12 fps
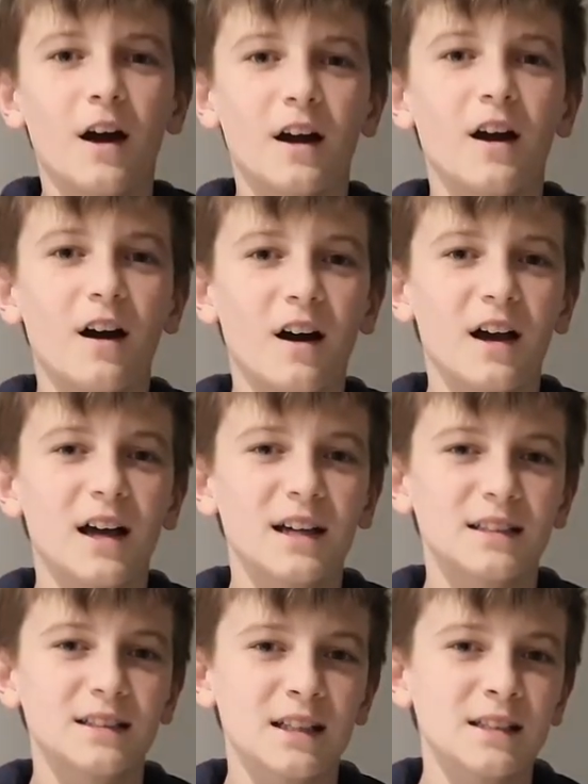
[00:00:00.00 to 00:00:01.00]
Hi
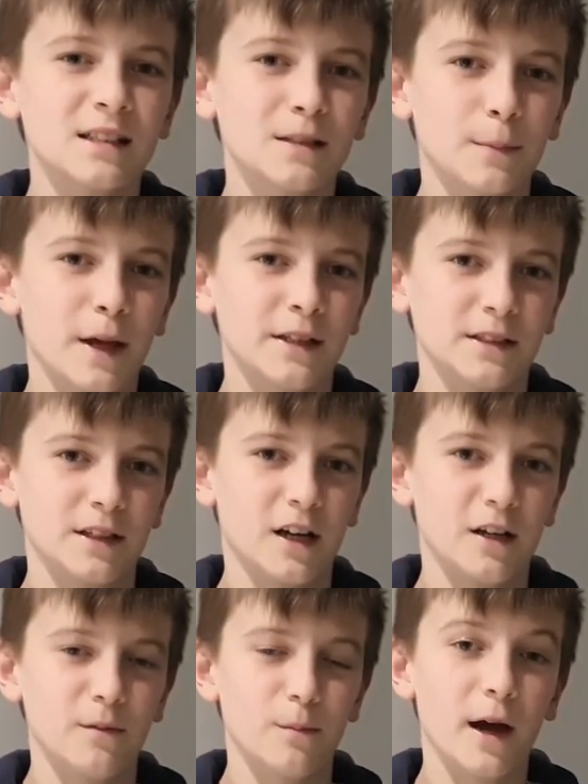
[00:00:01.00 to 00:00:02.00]
guys, this is Amazing Guy
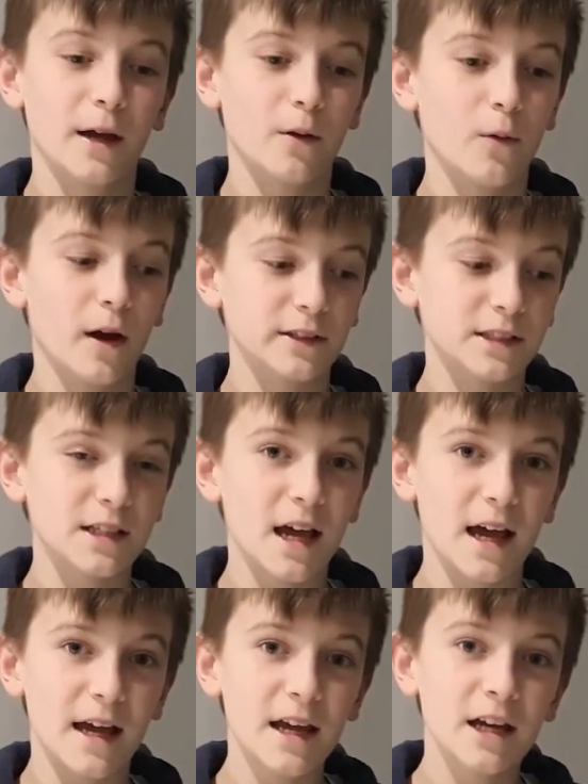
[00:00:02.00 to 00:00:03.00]
named Michael, and
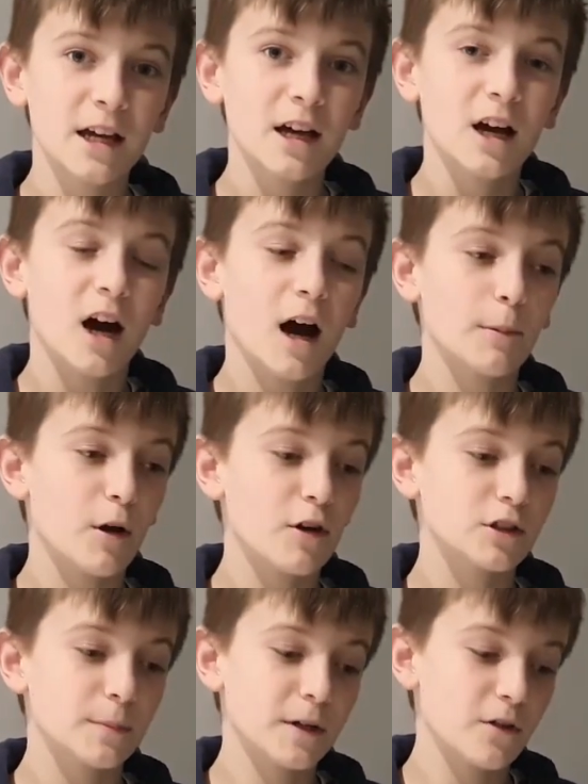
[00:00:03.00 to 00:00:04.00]
today I'm
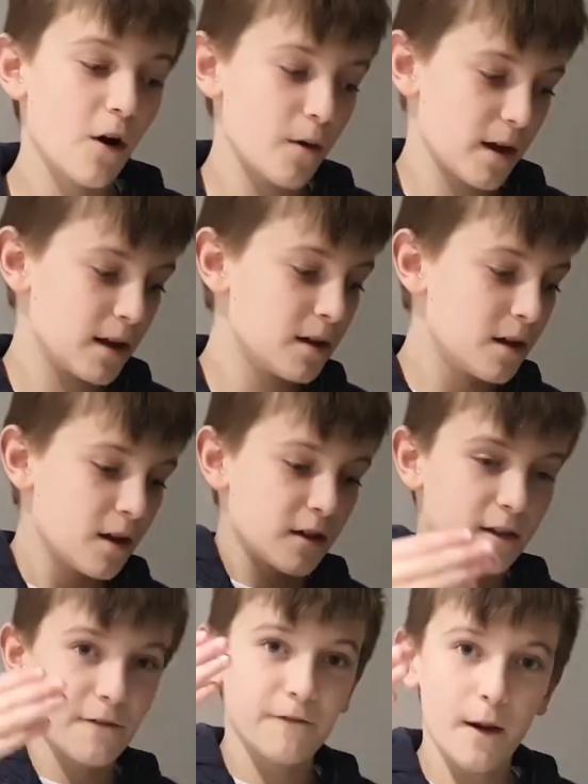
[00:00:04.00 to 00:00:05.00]
going to be growing
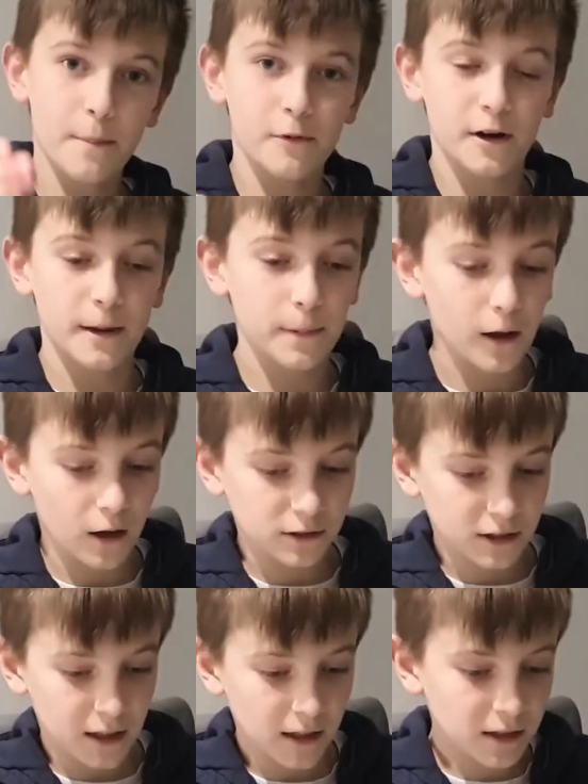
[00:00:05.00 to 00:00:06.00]
the February
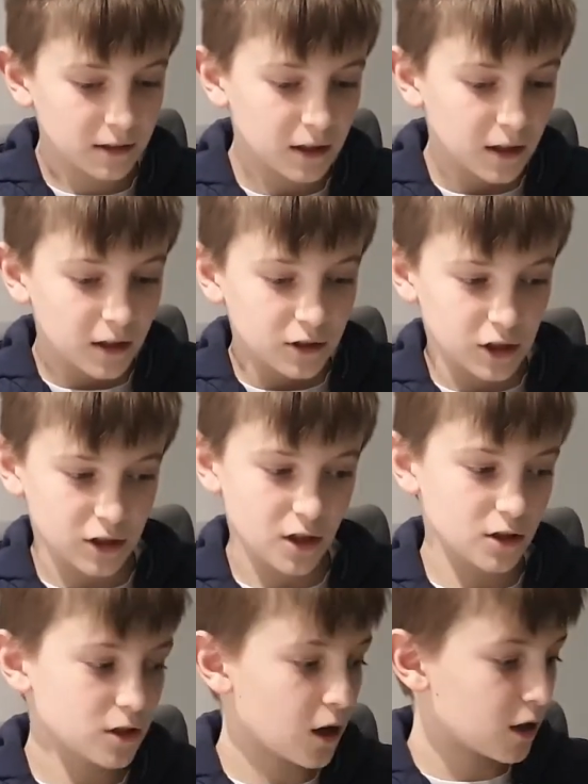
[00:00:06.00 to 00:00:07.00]
plantings. So let's
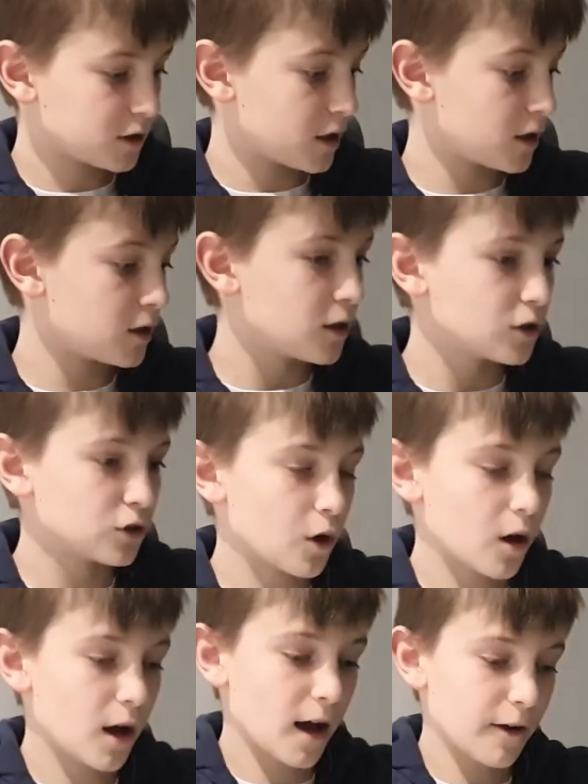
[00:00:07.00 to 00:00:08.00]
get started. So
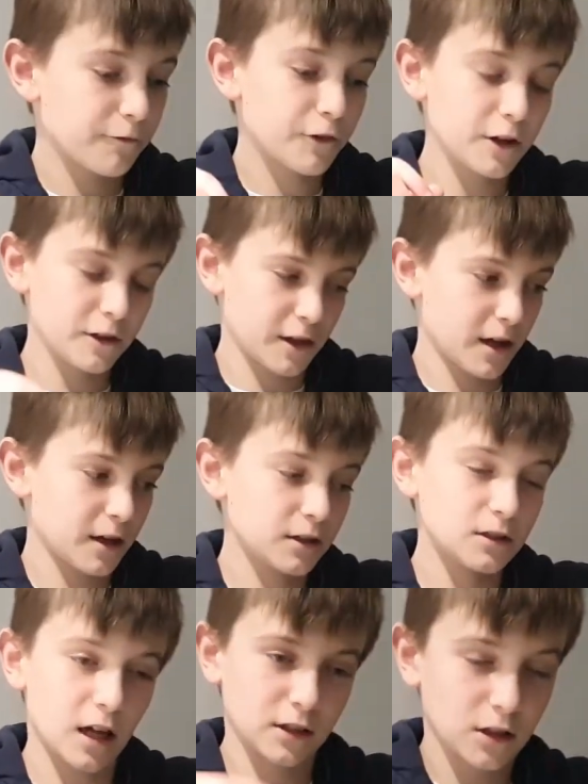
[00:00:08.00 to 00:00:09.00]
I have three
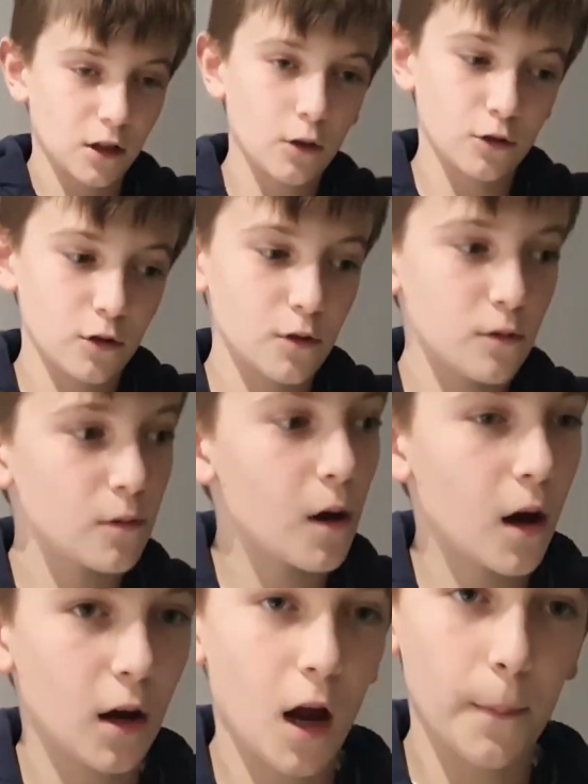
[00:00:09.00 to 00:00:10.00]
things, as I told you
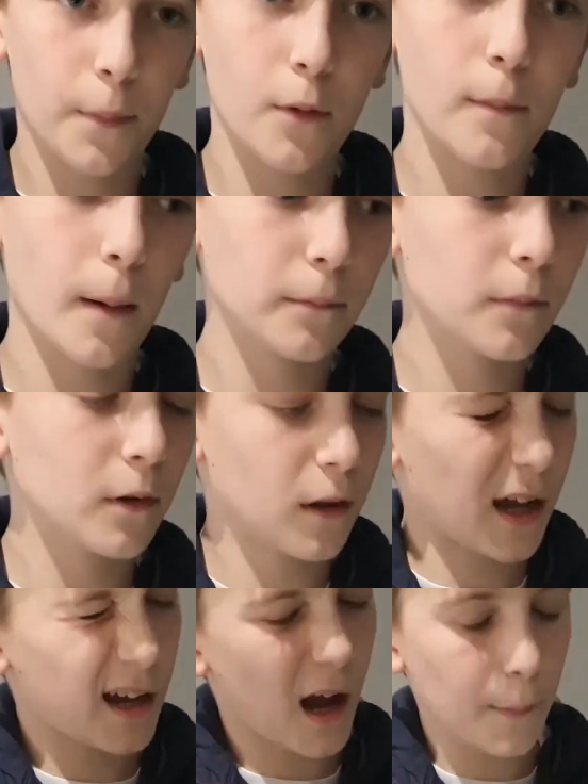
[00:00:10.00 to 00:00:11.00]
a couple
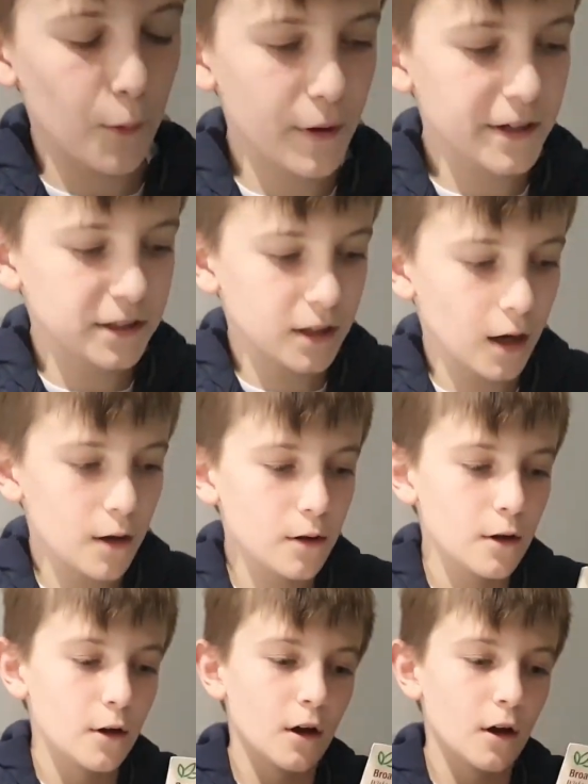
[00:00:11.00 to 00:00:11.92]
weeks ago.